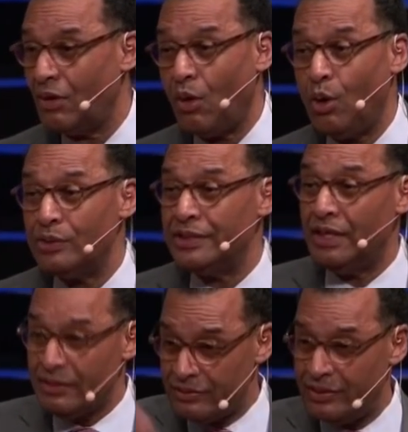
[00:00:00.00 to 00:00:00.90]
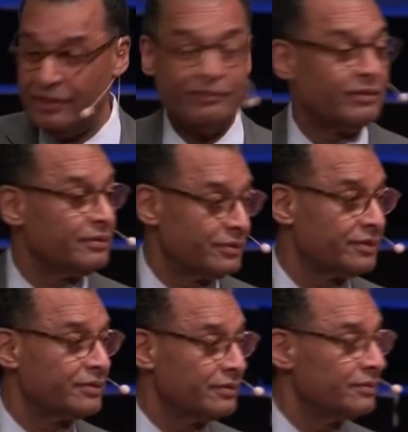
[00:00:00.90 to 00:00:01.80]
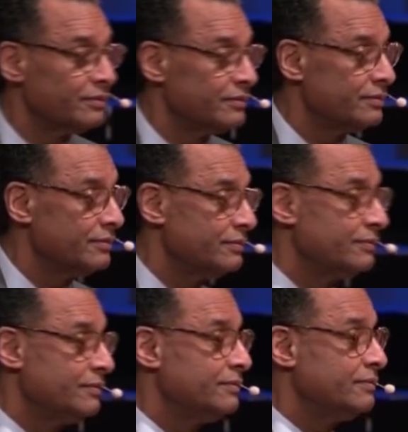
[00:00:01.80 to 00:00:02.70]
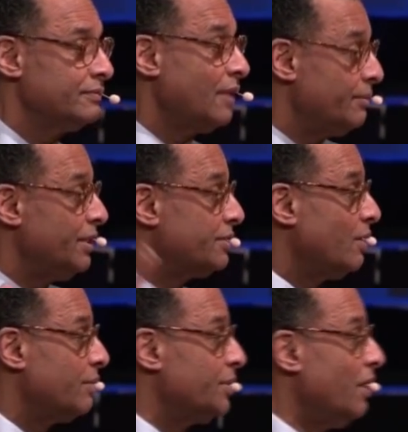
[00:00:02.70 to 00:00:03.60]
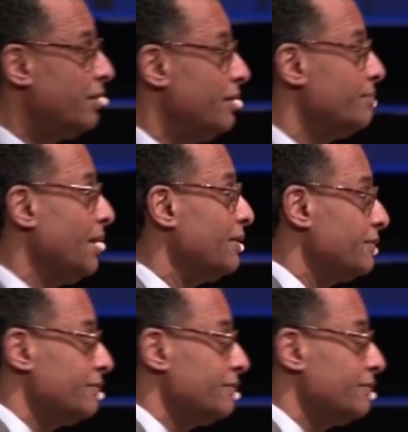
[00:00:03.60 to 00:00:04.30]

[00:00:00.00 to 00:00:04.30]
all the other evils. I mean, that's what I'm talking about.